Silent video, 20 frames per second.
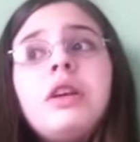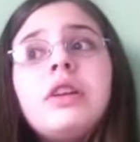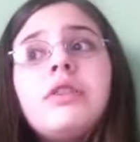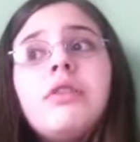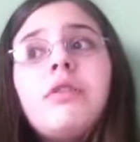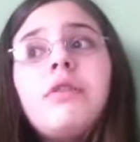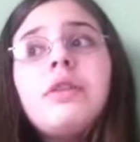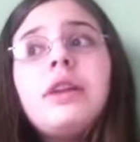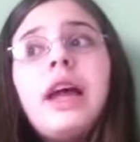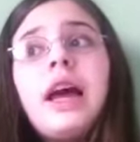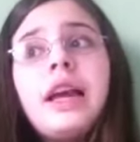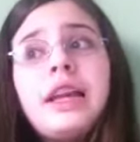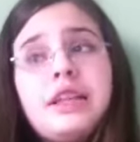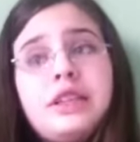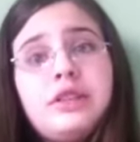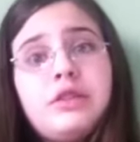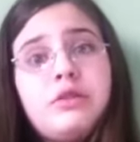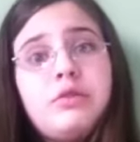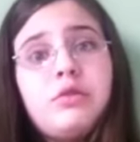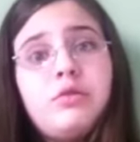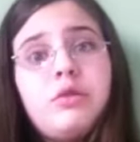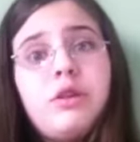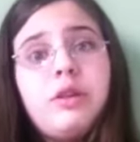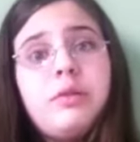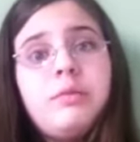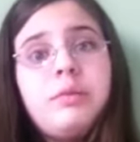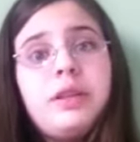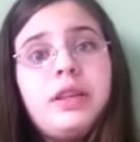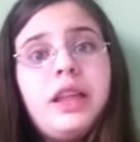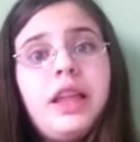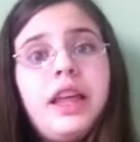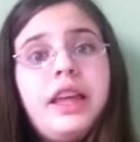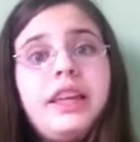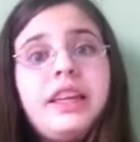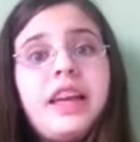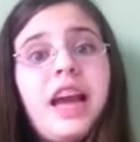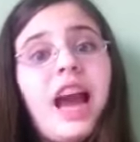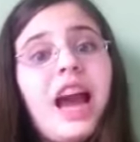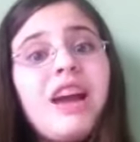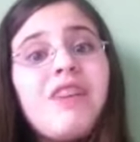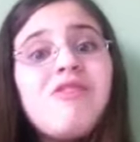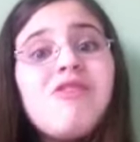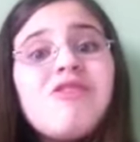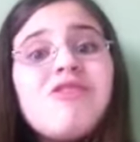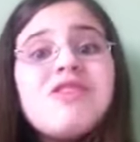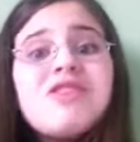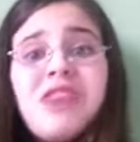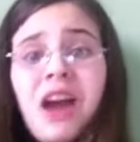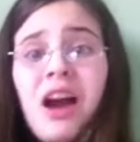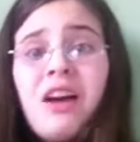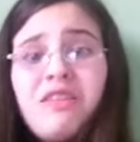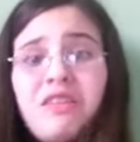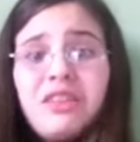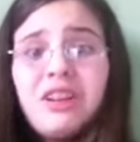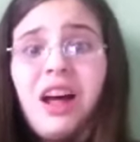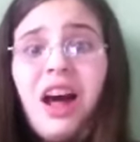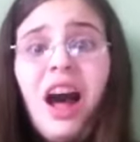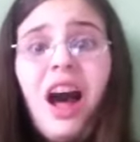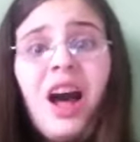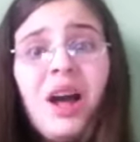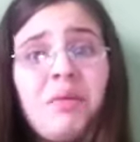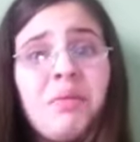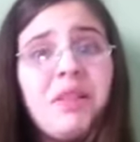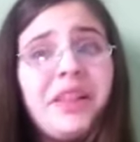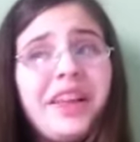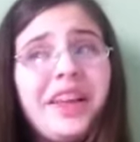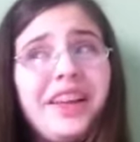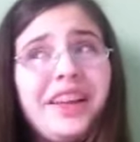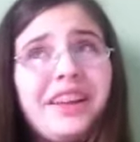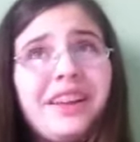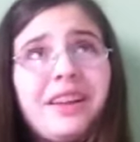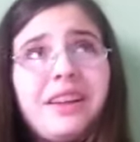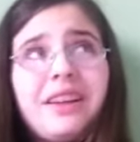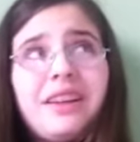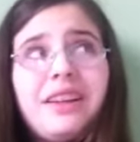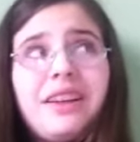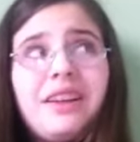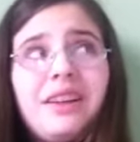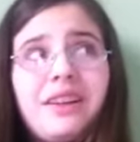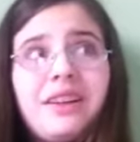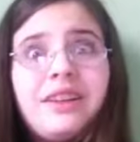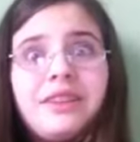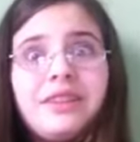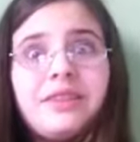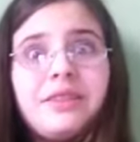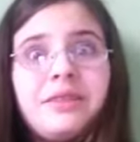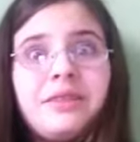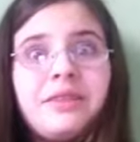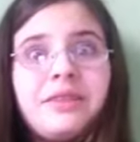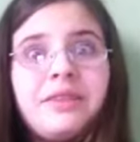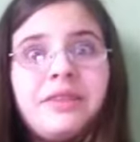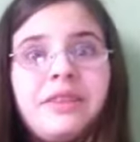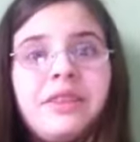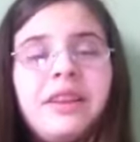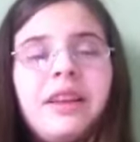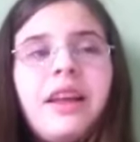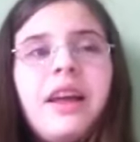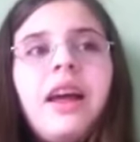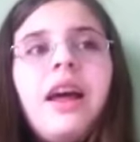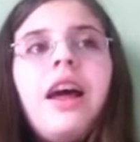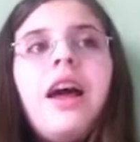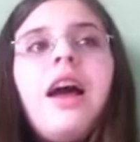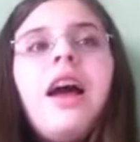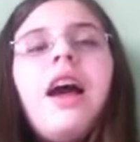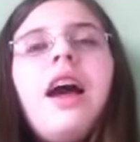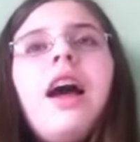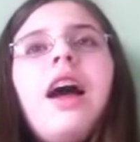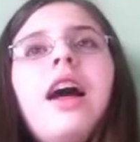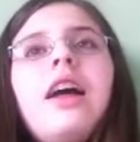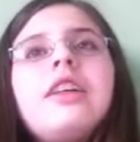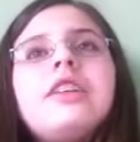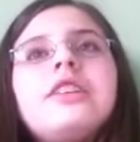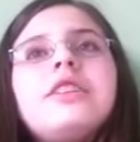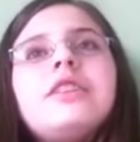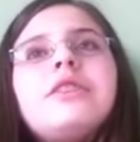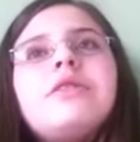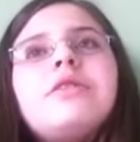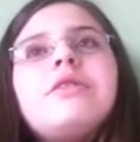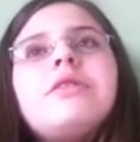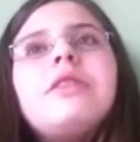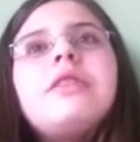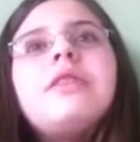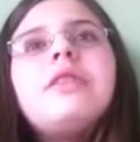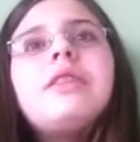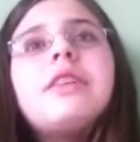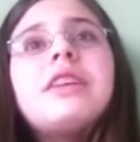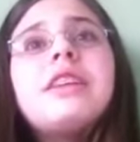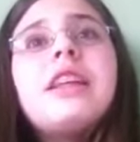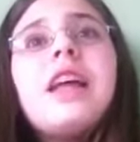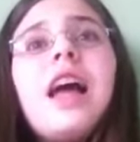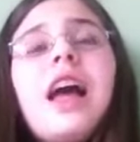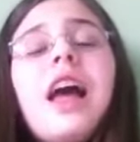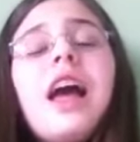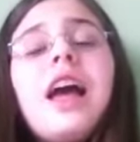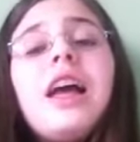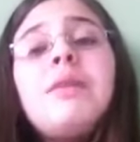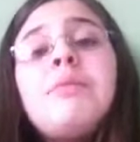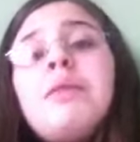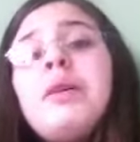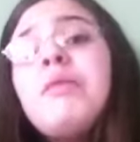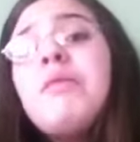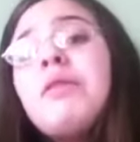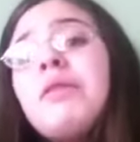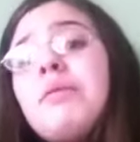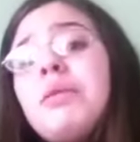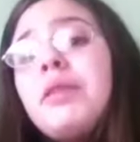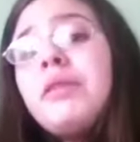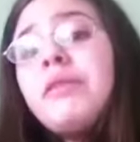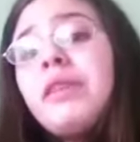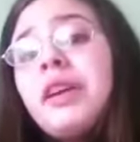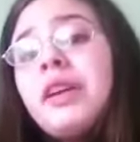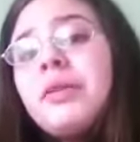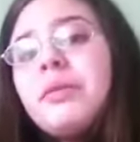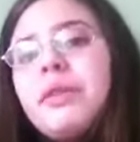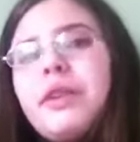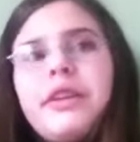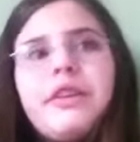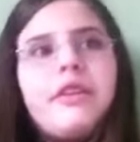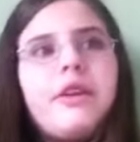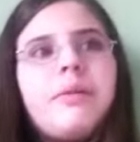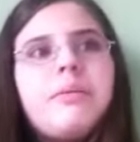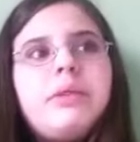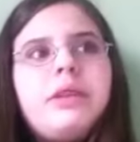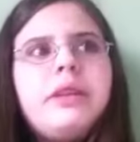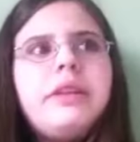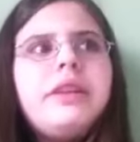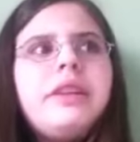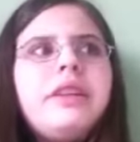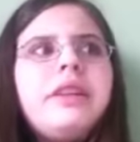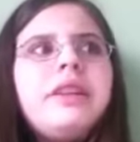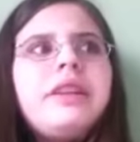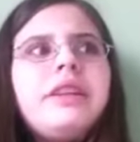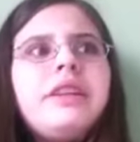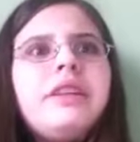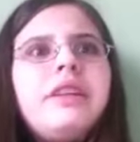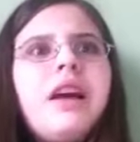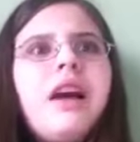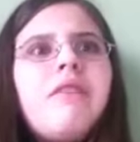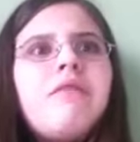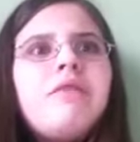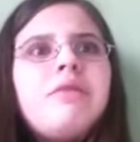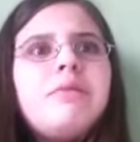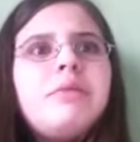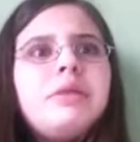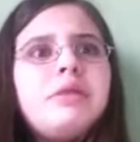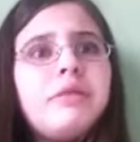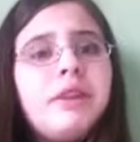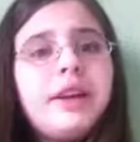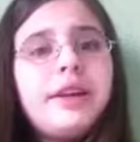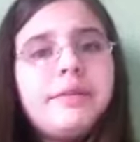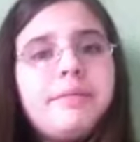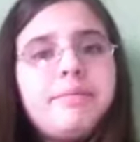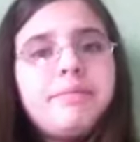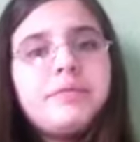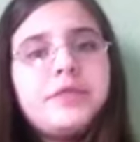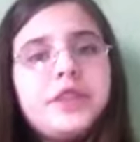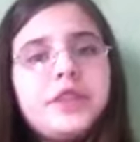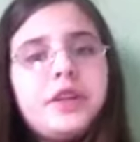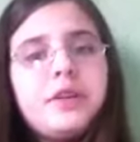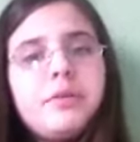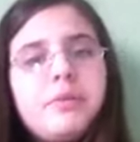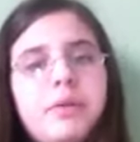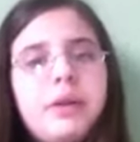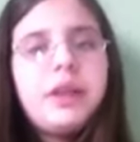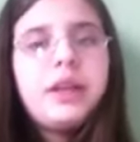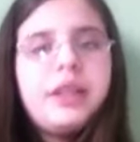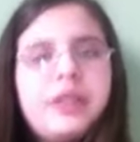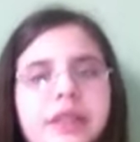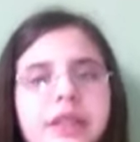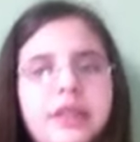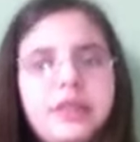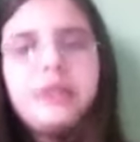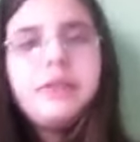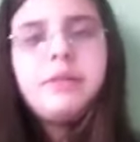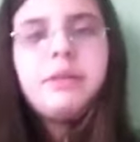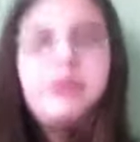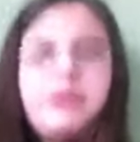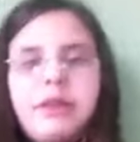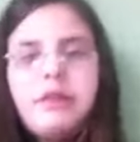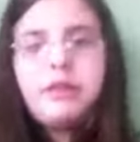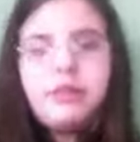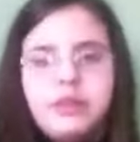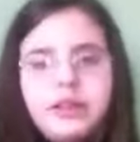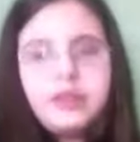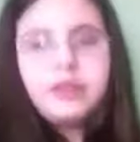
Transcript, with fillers: go into high school and be like, I wrote a novel. I'm like awesome. So I might want to be a writer when I grow up. I think like a novel would be great. So what I did was,